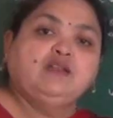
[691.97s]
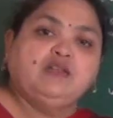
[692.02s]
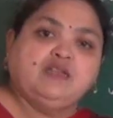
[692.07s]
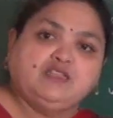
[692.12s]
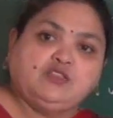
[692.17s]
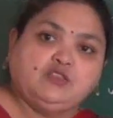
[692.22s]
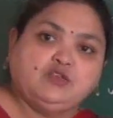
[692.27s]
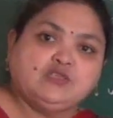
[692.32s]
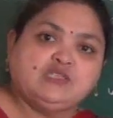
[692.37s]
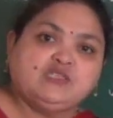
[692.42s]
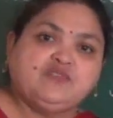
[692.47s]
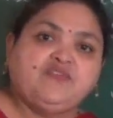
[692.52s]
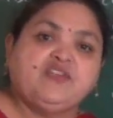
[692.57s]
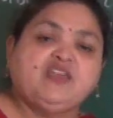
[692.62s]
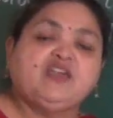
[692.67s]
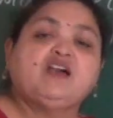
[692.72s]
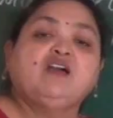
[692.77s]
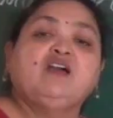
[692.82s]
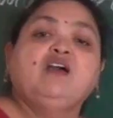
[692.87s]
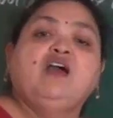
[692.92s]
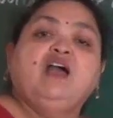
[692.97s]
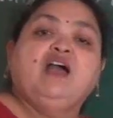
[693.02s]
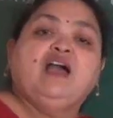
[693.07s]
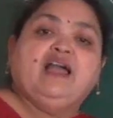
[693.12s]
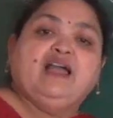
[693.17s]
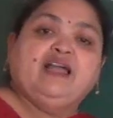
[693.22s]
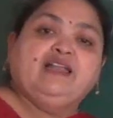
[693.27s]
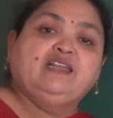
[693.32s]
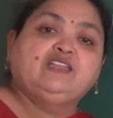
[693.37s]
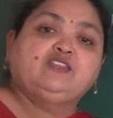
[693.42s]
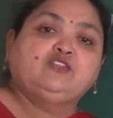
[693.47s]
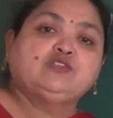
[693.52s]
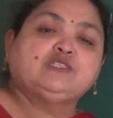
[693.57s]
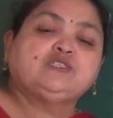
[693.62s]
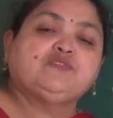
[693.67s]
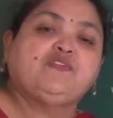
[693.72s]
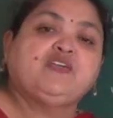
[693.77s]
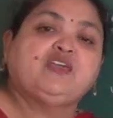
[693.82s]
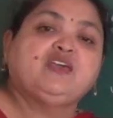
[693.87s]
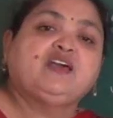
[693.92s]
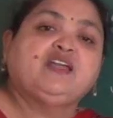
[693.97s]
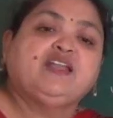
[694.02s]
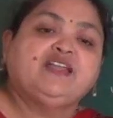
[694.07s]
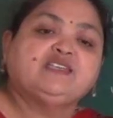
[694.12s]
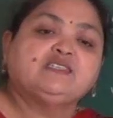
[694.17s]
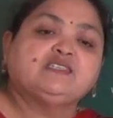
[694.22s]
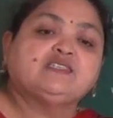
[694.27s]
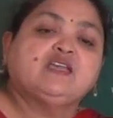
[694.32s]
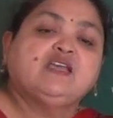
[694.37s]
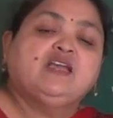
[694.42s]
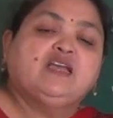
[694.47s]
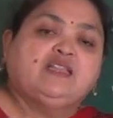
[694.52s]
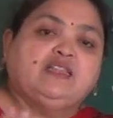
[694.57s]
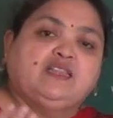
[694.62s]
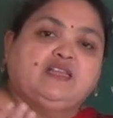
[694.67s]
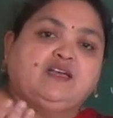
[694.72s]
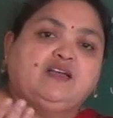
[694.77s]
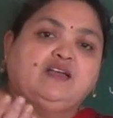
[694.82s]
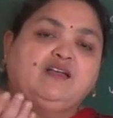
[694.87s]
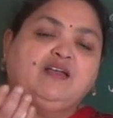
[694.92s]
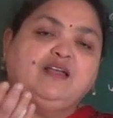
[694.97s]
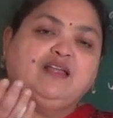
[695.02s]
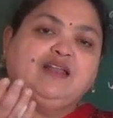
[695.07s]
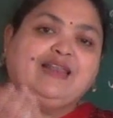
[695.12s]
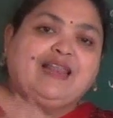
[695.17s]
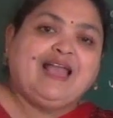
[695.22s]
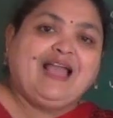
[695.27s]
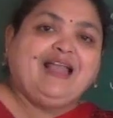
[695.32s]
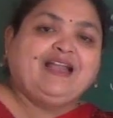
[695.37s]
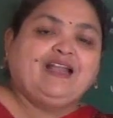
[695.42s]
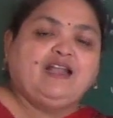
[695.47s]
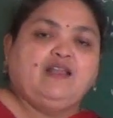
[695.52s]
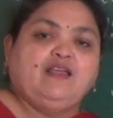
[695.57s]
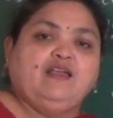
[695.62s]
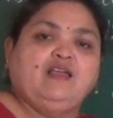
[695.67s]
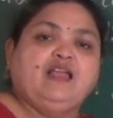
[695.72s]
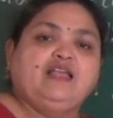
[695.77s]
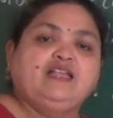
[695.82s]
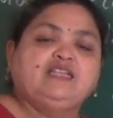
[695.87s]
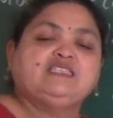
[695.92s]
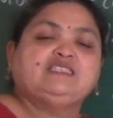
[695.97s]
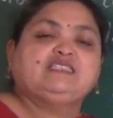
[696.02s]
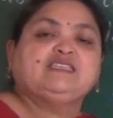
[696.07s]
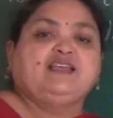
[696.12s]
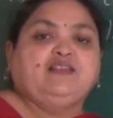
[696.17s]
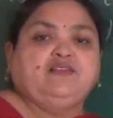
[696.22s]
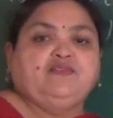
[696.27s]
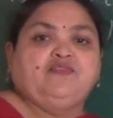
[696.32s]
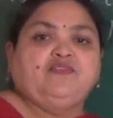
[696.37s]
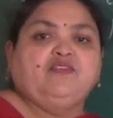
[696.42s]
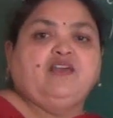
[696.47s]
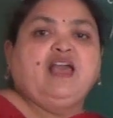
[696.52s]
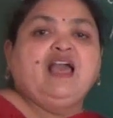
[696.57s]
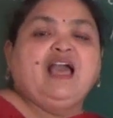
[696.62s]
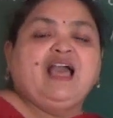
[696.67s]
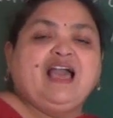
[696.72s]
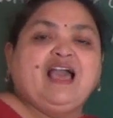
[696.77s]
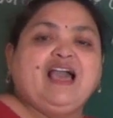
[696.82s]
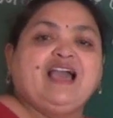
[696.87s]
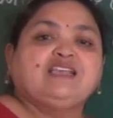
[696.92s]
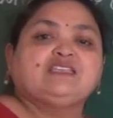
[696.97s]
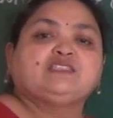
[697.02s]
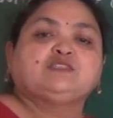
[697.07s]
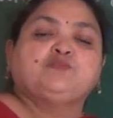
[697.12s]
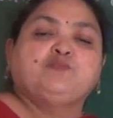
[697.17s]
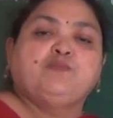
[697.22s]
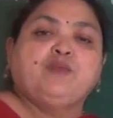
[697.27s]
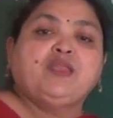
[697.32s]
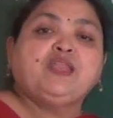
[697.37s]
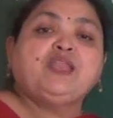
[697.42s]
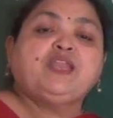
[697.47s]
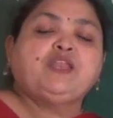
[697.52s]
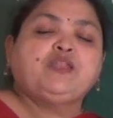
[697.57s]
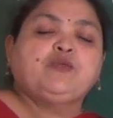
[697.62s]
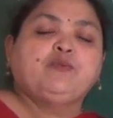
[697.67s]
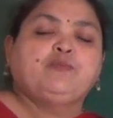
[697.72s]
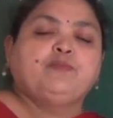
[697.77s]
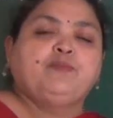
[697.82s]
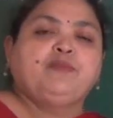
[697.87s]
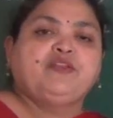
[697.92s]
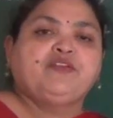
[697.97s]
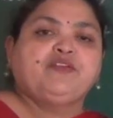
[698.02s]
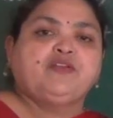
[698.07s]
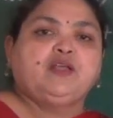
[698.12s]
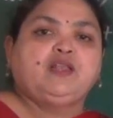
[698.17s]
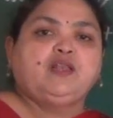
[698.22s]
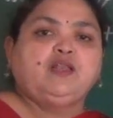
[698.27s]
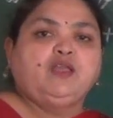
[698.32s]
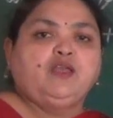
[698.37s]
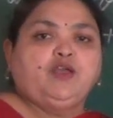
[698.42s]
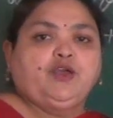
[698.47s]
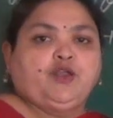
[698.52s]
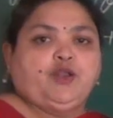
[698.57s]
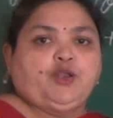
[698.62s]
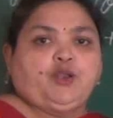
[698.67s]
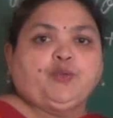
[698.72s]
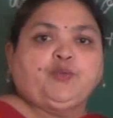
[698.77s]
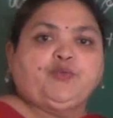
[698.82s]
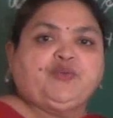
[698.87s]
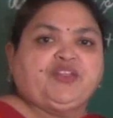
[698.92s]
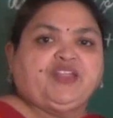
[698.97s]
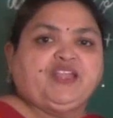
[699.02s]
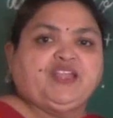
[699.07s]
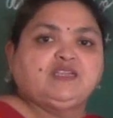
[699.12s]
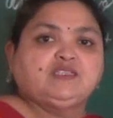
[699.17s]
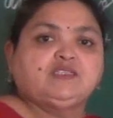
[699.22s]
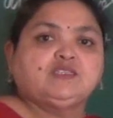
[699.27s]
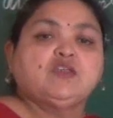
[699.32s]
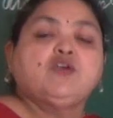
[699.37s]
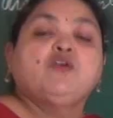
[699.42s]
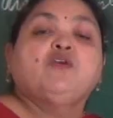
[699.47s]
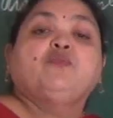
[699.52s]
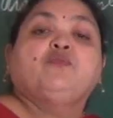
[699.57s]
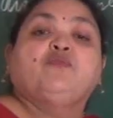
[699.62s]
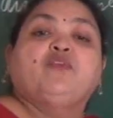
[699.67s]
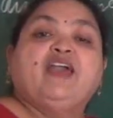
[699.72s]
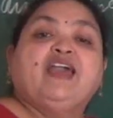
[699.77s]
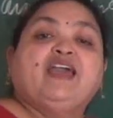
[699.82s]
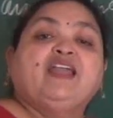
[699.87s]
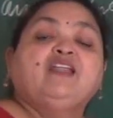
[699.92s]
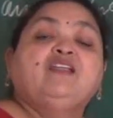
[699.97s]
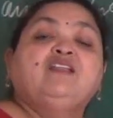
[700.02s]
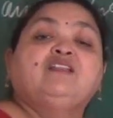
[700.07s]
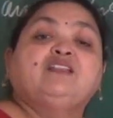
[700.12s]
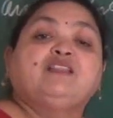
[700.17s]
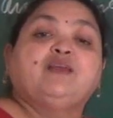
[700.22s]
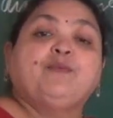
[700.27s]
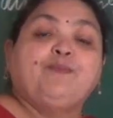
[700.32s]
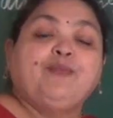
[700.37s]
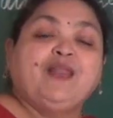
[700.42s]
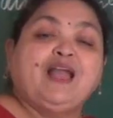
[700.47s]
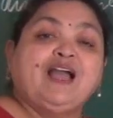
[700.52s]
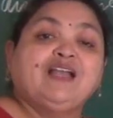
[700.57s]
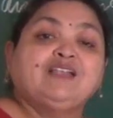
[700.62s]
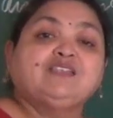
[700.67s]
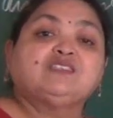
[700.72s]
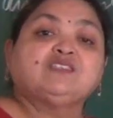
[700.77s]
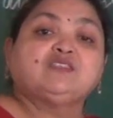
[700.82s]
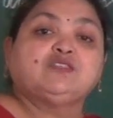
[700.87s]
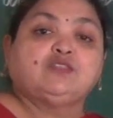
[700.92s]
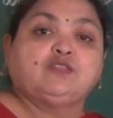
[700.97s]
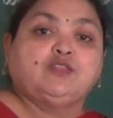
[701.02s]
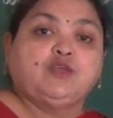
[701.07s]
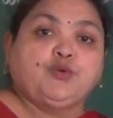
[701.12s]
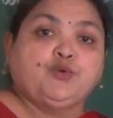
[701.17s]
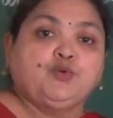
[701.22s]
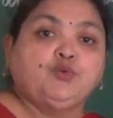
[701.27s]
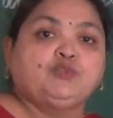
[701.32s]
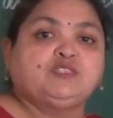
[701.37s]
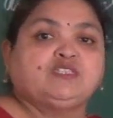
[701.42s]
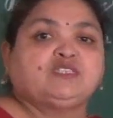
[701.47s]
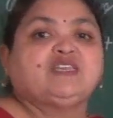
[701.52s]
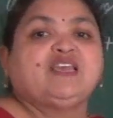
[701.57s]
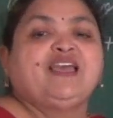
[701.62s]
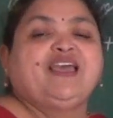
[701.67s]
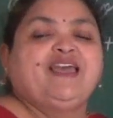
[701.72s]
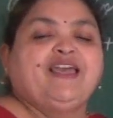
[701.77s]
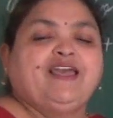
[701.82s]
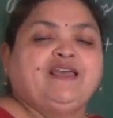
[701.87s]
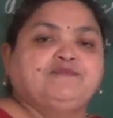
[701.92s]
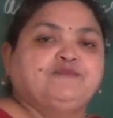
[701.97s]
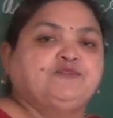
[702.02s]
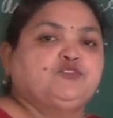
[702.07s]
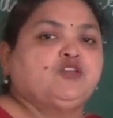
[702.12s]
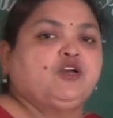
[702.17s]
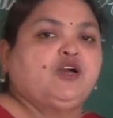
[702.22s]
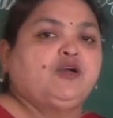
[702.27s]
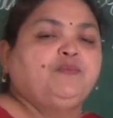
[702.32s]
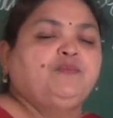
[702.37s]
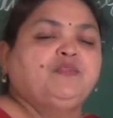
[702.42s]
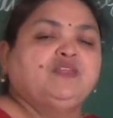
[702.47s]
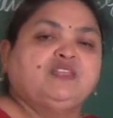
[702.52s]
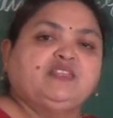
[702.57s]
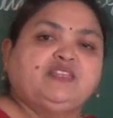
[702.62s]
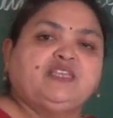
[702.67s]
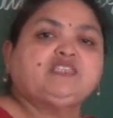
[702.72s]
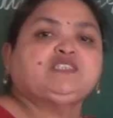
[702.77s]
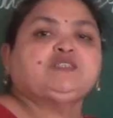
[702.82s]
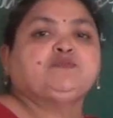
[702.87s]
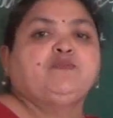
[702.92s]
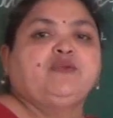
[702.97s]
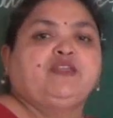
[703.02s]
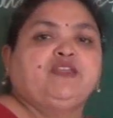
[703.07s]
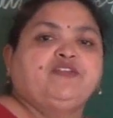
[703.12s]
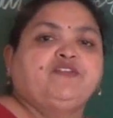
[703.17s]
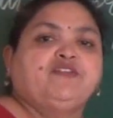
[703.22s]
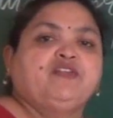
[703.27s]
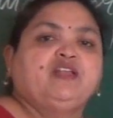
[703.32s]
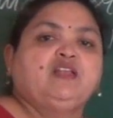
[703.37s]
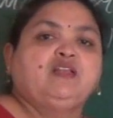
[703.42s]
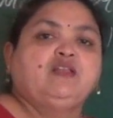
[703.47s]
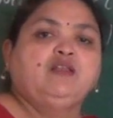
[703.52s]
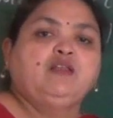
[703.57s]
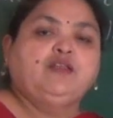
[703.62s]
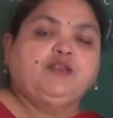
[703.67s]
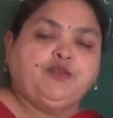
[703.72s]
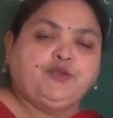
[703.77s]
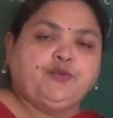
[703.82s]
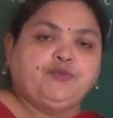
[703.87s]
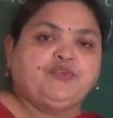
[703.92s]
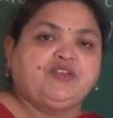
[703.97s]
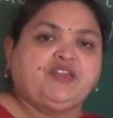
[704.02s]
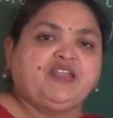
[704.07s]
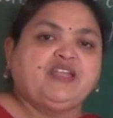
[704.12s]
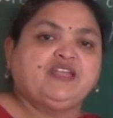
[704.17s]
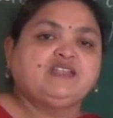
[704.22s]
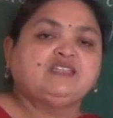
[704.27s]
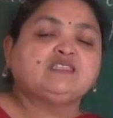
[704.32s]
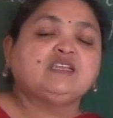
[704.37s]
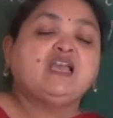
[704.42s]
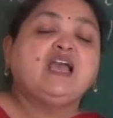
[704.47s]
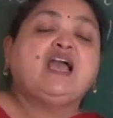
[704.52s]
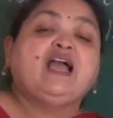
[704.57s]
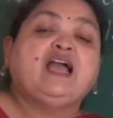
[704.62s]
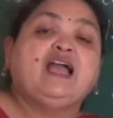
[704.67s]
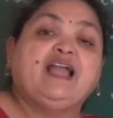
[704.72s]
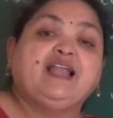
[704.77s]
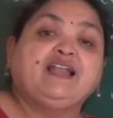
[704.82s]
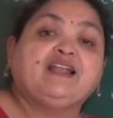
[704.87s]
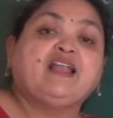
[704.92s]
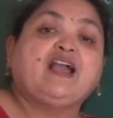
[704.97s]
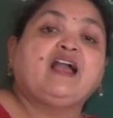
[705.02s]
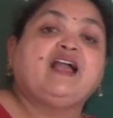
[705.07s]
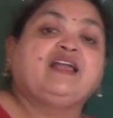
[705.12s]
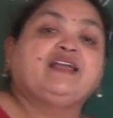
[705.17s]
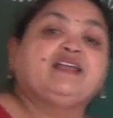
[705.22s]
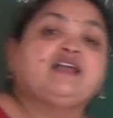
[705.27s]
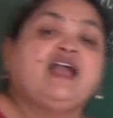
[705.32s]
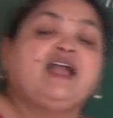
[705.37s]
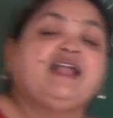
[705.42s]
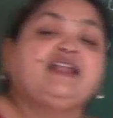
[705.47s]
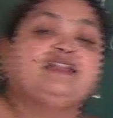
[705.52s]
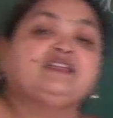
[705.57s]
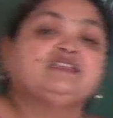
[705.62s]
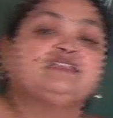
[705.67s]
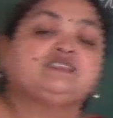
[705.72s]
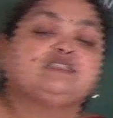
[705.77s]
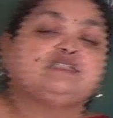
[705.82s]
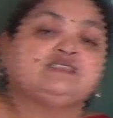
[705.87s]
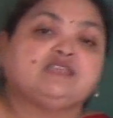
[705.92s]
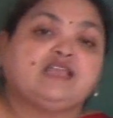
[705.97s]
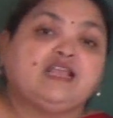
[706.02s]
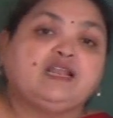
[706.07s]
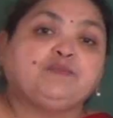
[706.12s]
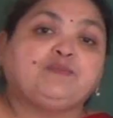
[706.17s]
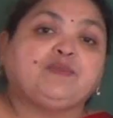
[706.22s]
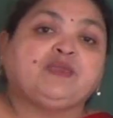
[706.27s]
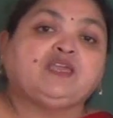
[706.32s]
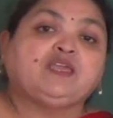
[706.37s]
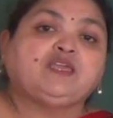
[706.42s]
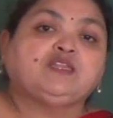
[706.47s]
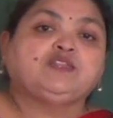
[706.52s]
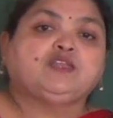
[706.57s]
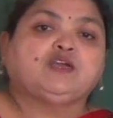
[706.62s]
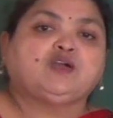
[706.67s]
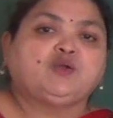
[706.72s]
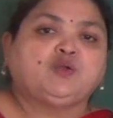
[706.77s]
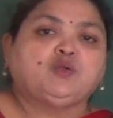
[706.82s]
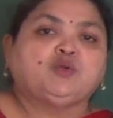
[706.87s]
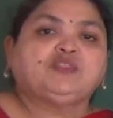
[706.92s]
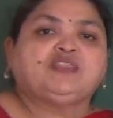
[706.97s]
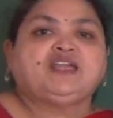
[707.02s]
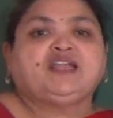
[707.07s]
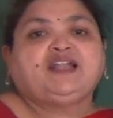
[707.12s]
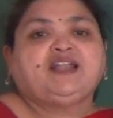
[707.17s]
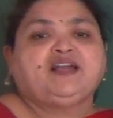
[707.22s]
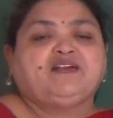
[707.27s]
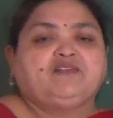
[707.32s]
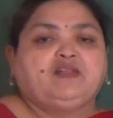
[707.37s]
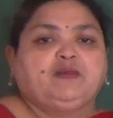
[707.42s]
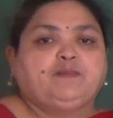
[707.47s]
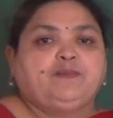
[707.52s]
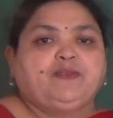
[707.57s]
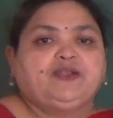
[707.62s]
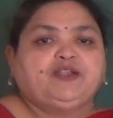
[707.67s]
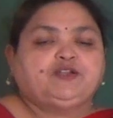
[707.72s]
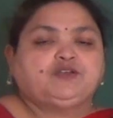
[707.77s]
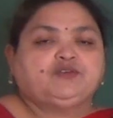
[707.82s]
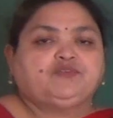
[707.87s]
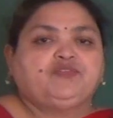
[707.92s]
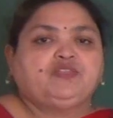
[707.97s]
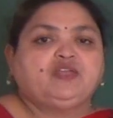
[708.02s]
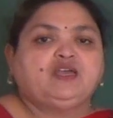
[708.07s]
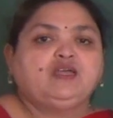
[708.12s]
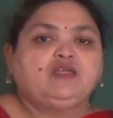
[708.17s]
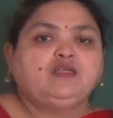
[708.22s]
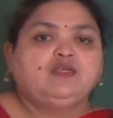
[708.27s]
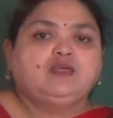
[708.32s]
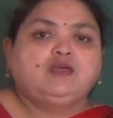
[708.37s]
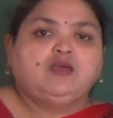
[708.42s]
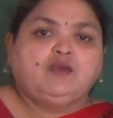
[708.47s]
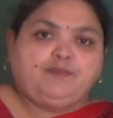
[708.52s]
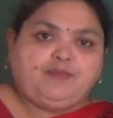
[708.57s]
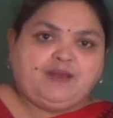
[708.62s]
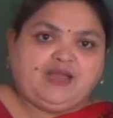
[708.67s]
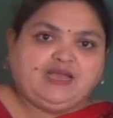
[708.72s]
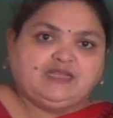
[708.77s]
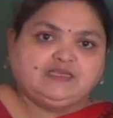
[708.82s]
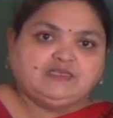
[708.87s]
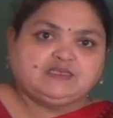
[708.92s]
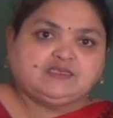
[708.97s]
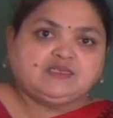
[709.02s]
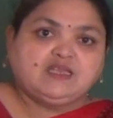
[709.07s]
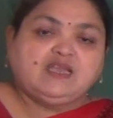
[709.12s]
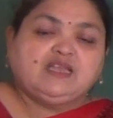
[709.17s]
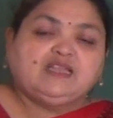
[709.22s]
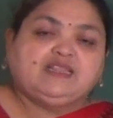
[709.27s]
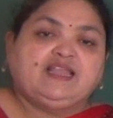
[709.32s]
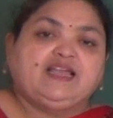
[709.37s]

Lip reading: lithosphere, and lithosphere is the land itself has many mineral nutrients where the plants, the roots absorb these mineral nutrients and it's helping in the growth and development of the plants.